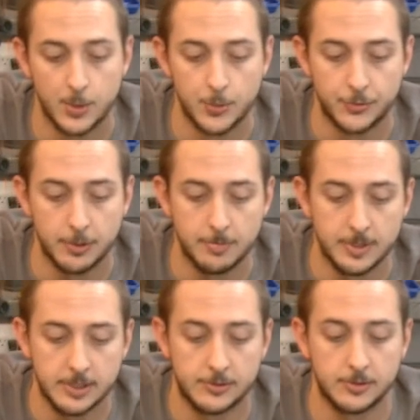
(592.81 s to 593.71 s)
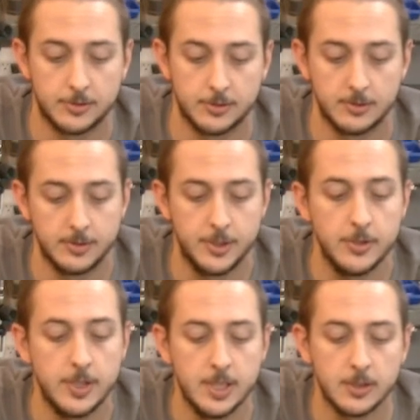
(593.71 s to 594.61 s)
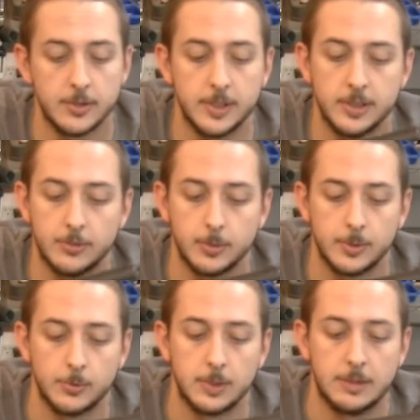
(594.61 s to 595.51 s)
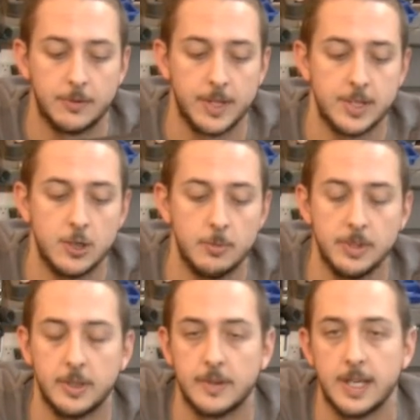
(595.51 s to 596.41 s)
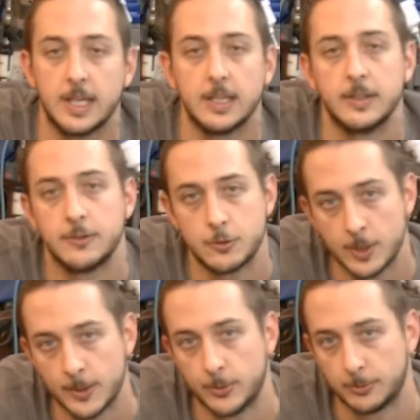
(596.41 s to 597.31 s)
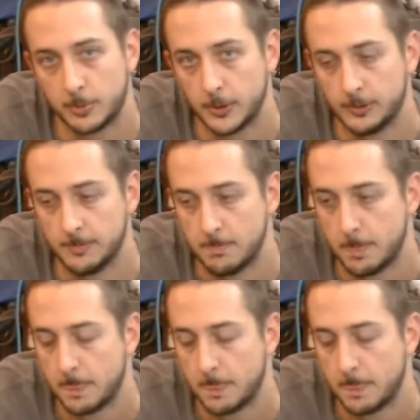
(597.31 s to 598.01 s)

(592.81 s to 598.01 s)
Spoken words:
Something that's unique on this was whenever they told me that the trigger was broken,